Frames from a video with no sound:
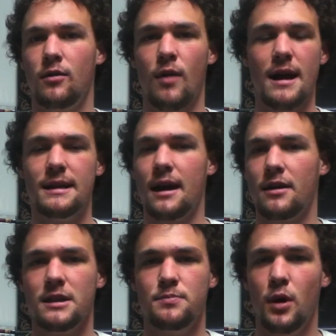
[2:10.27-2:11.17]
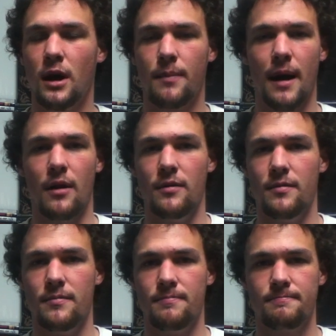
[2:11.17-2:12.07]
writing down in his book about
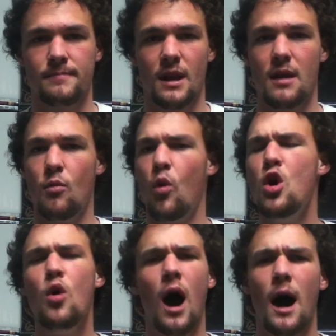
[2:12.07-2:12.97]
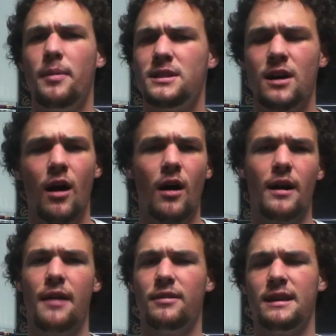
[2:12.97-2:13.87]
who hobbits are
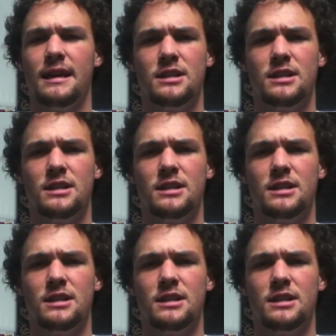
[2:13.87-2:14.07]
and everything.